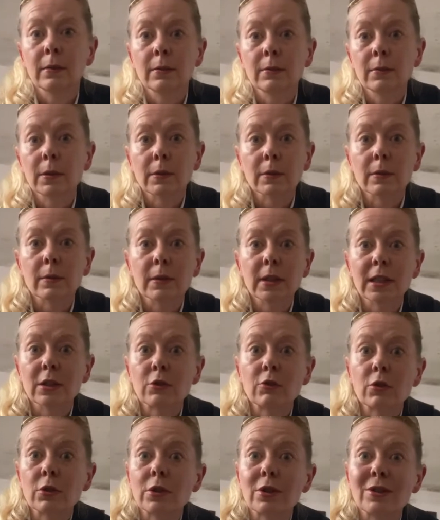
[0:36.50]
but the
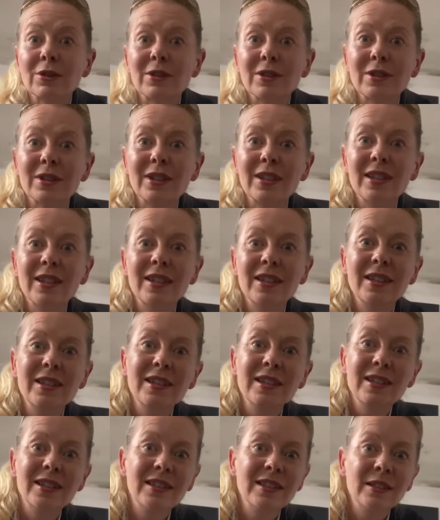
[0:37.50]
instructions
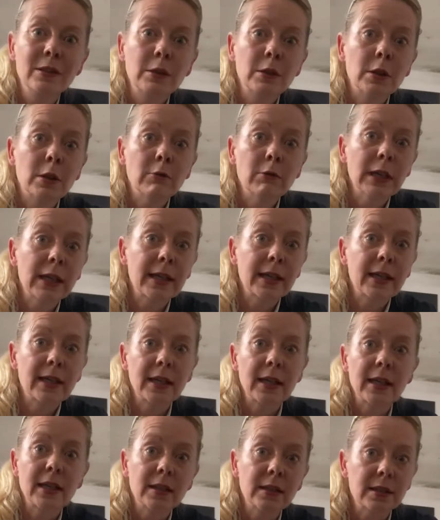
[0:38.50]
are really
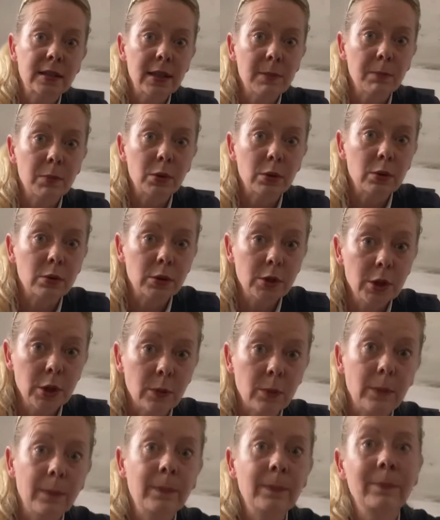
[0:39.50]
clear and simple
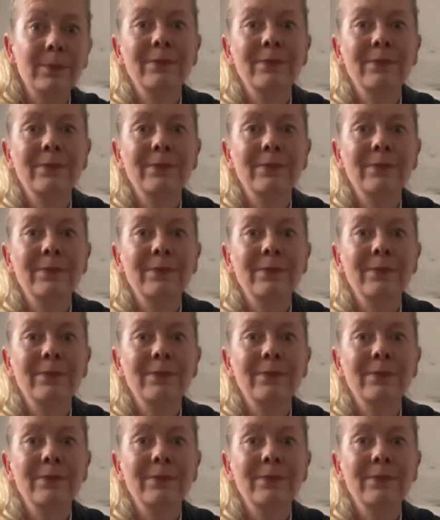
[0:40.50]
too.